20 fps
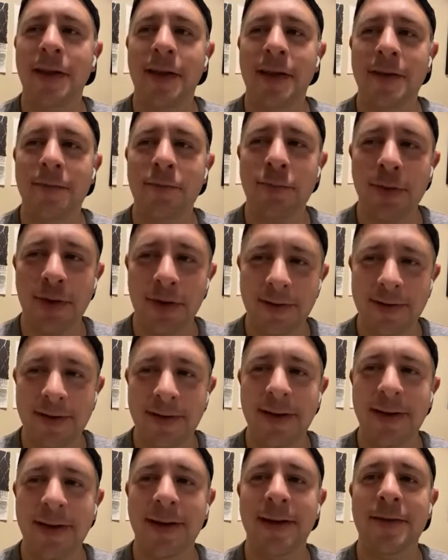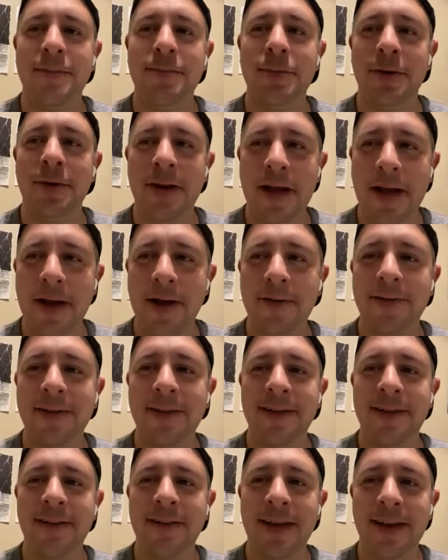and printed and put out
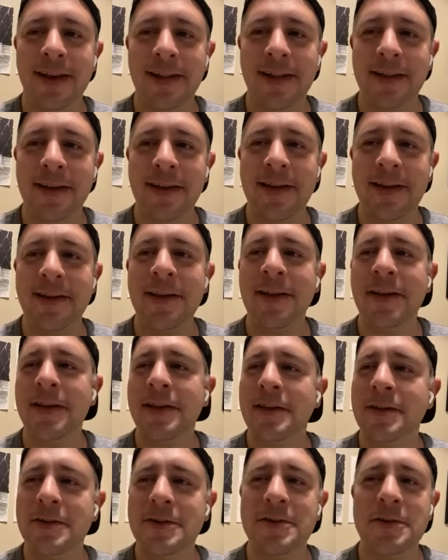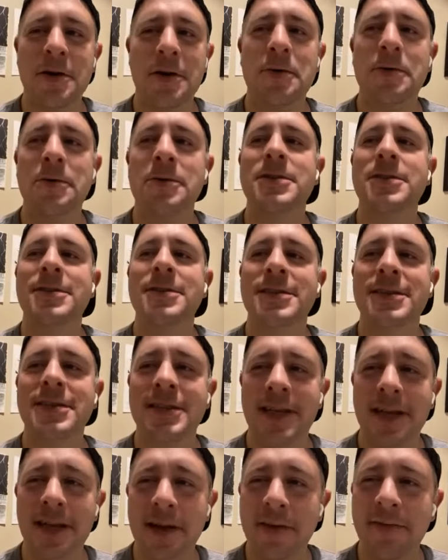and you get it done, you're so
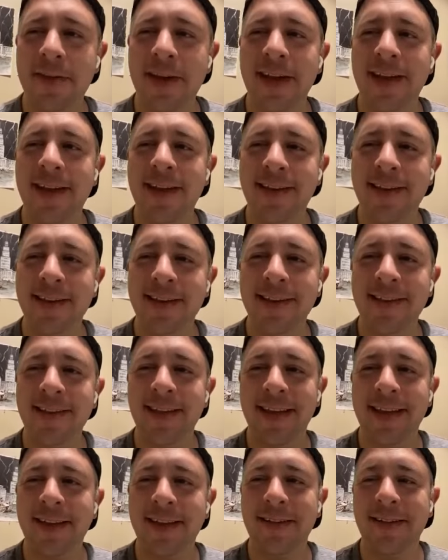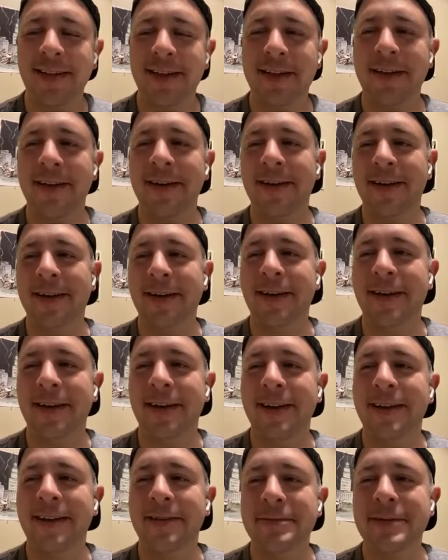sick of it. Like you're like, oh
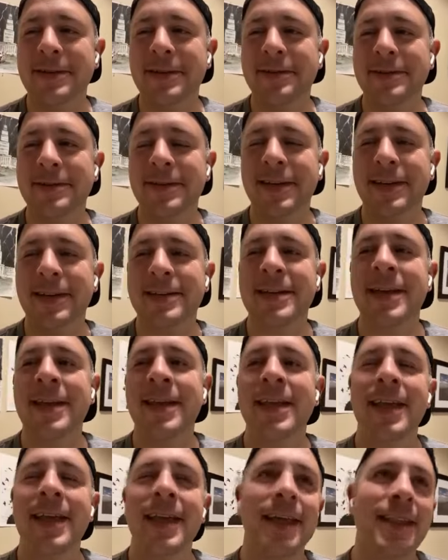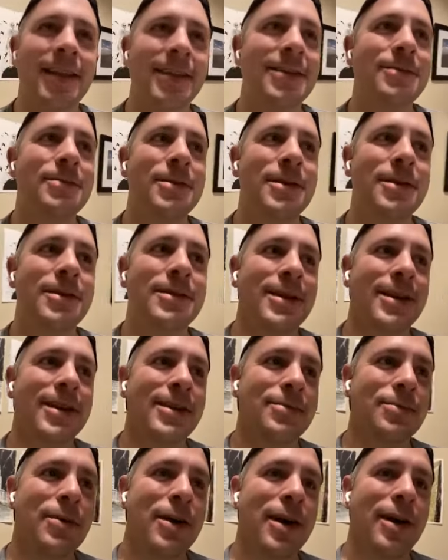God, I'm so sick of this. And this is one of those
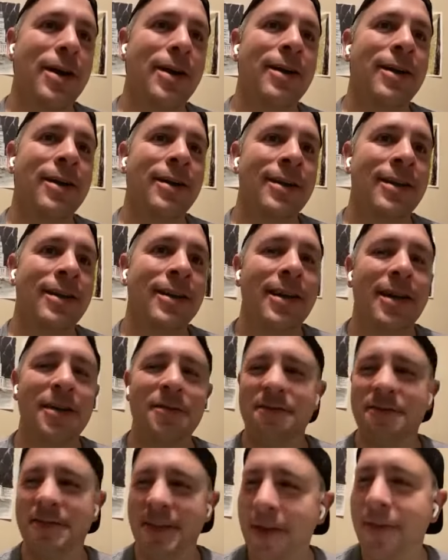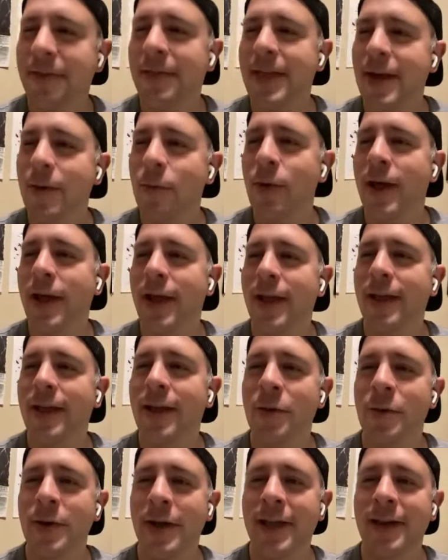things where I felt that way
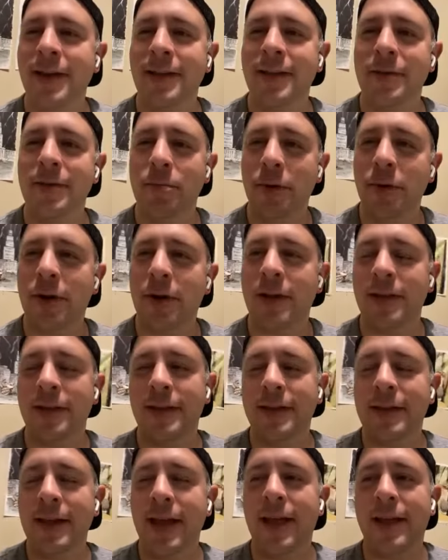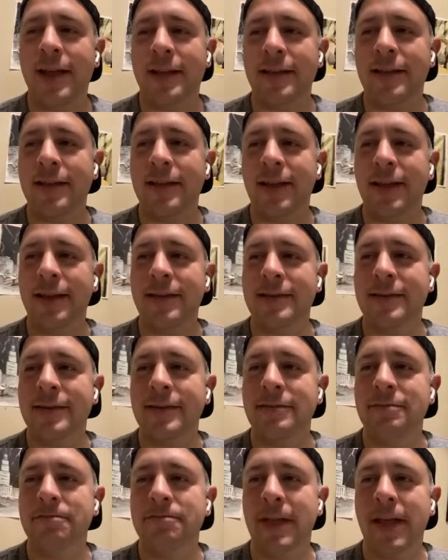going into the book and the deck and the things,
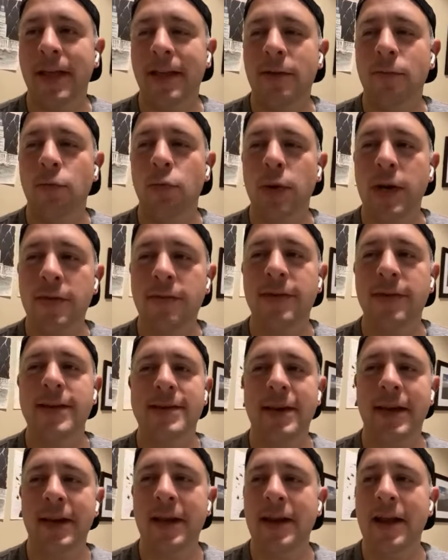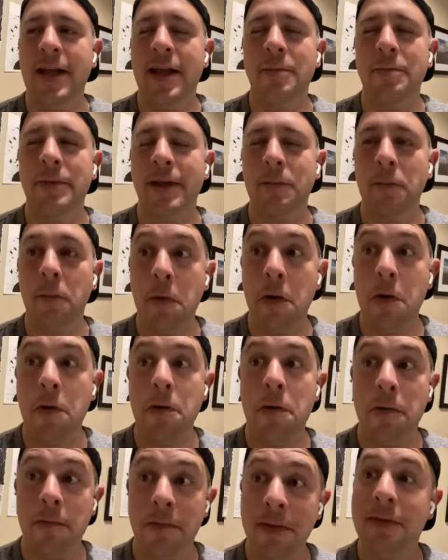and like revisiting it now, I'm like,
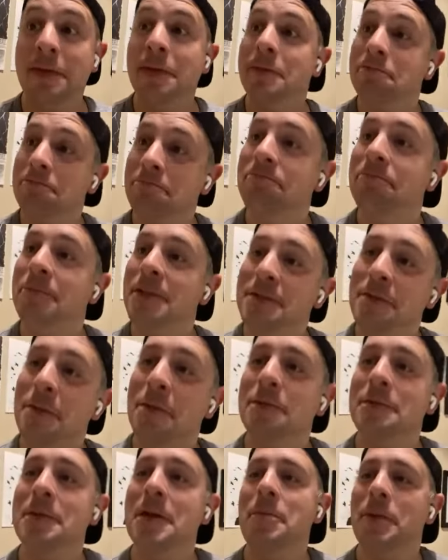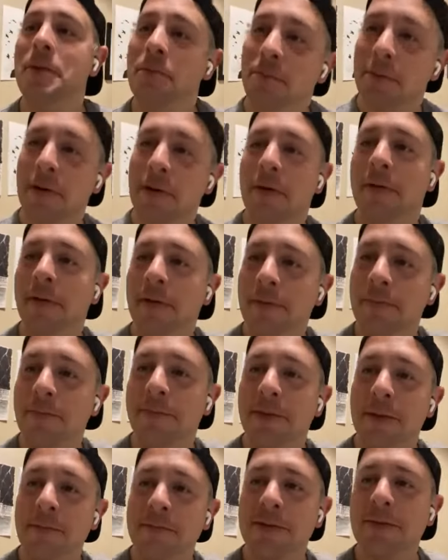whoa, this holds up. I'm thrilled.
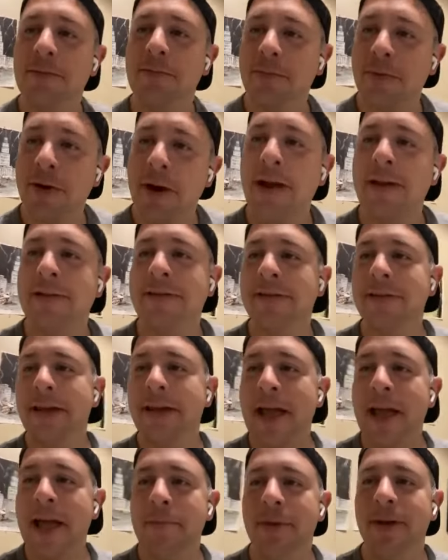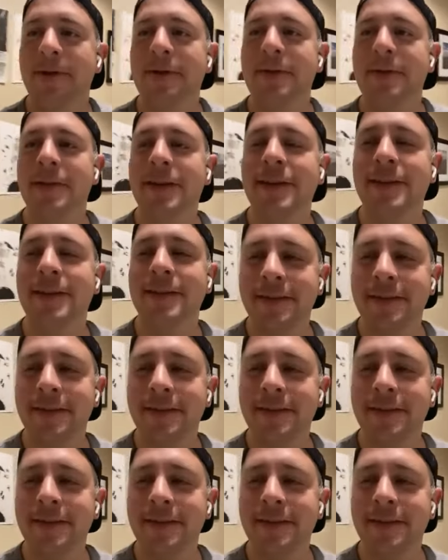I'm surprisingly happy with it.